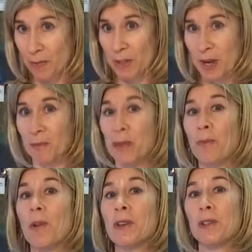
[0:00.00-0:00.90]

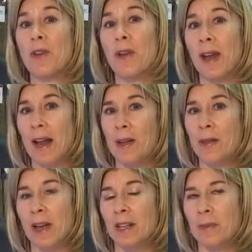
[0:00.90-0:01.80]
Steamship whistle, and I
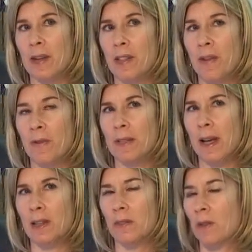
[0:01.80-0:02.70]
think to myself, was
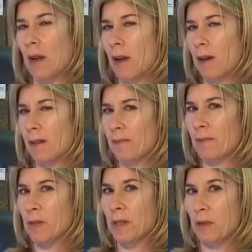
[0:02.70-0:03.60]
that too long?
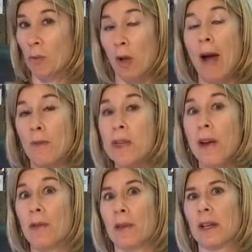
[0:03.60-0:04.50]
I would
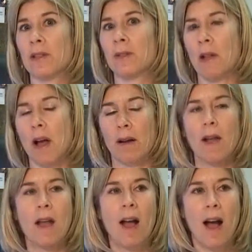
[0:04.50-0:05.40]
never think it's too long.
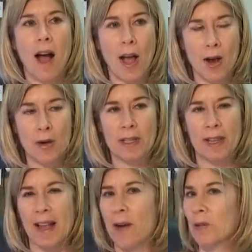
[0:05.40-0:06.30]
I always
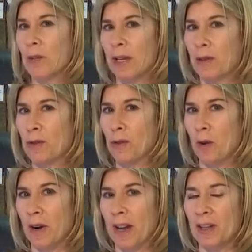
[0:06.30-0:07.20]
think that was way too
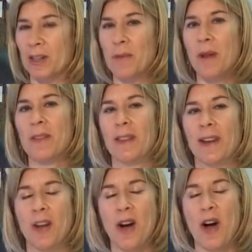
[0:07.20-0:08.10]
short, and sometimes I
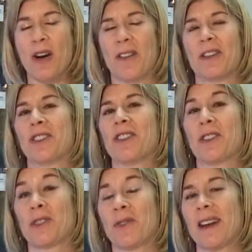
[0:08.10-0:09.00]
think, oh, that was
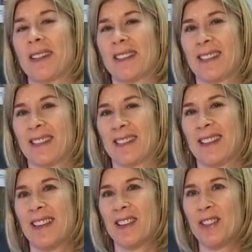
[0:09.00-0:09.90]
just right.
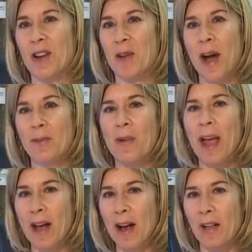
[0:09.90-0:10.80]
So I
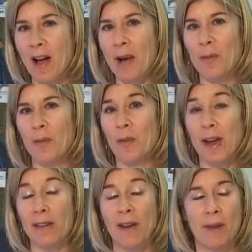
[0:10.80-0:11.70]
pay a lot,
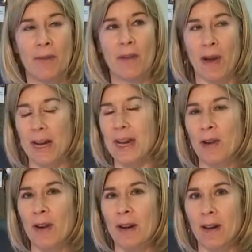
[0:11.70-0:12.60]
like if I
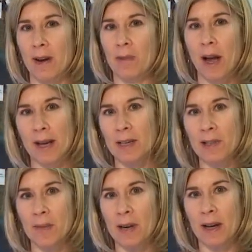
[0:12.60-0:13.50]
hear it and I'm talking to
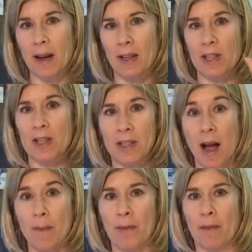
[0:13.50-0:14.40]
somebody, I
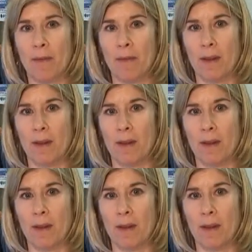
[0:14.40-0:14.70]
stop them.